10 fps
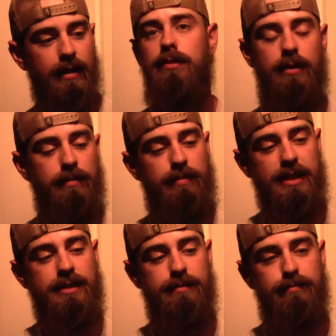Or
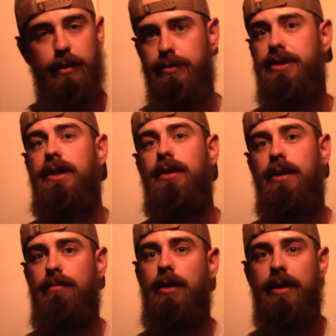best bow sight on the
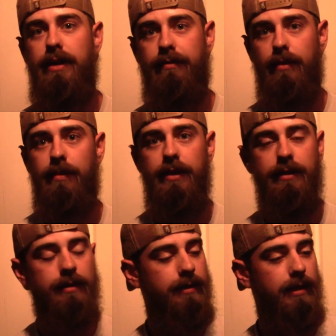market for me,
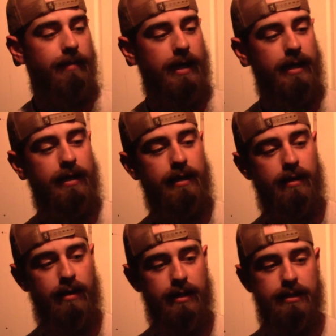in my
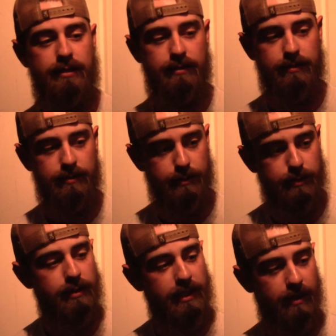
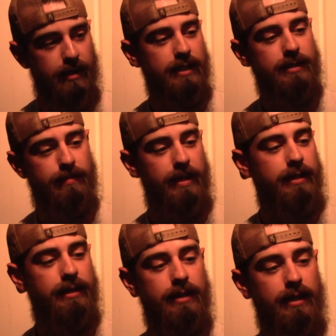truly honest
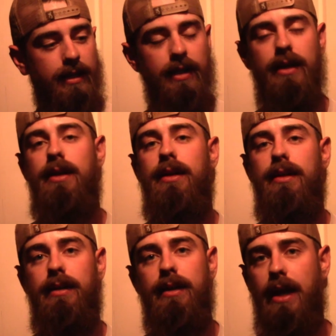opinion.
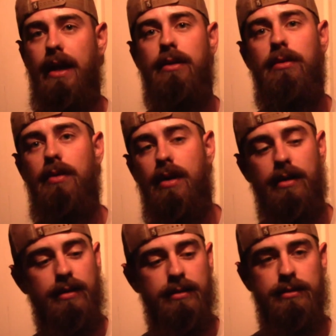Can't go
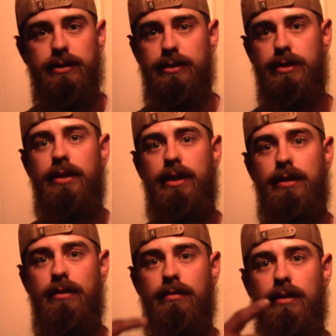wrong. Sturdy,
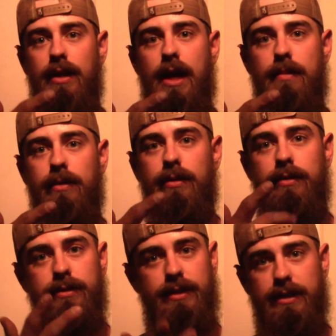reliable,
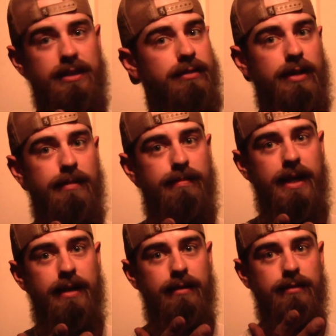doesn't creep
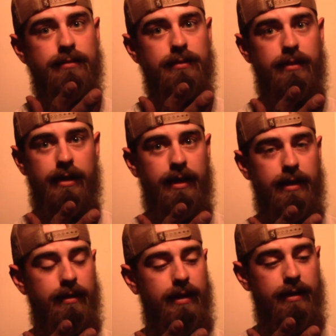down or
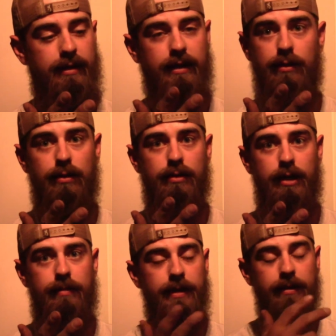anything, no
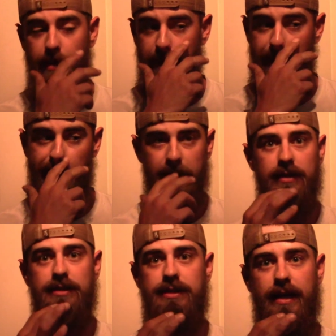creeping.
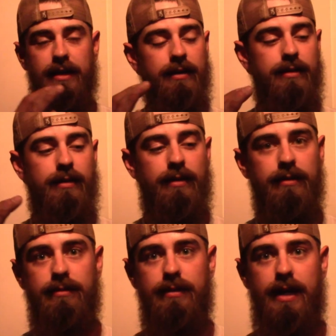Second and third
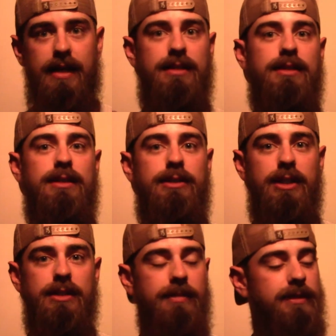axis
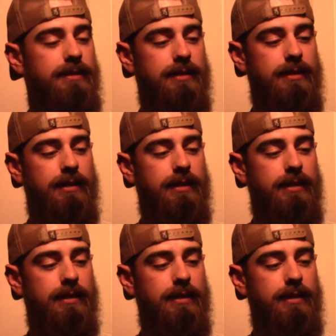adjustments,